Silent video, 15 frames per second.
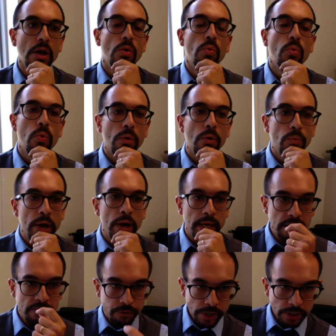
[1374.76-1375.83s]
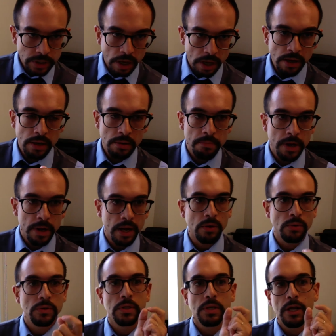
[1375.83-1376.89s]
What, if we're talking
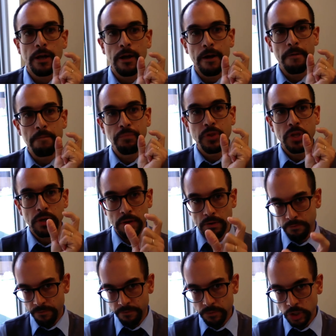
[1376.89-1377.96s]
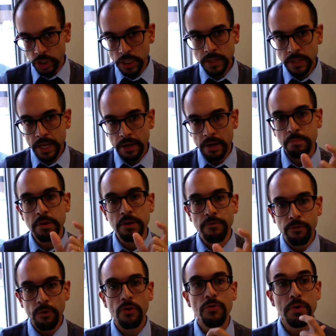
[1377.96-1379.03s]
about um, the gene therapy
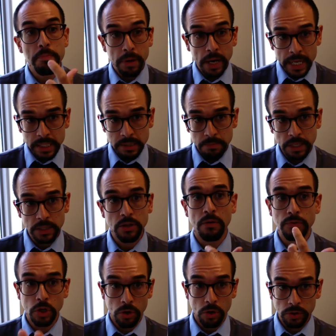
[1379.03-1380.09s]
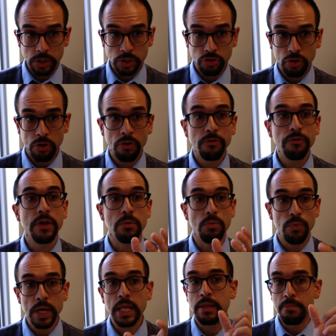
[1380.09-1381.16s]
for replacement of the whole dystrophin
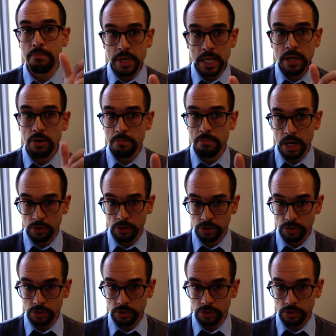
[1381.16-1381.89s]
with mini or macro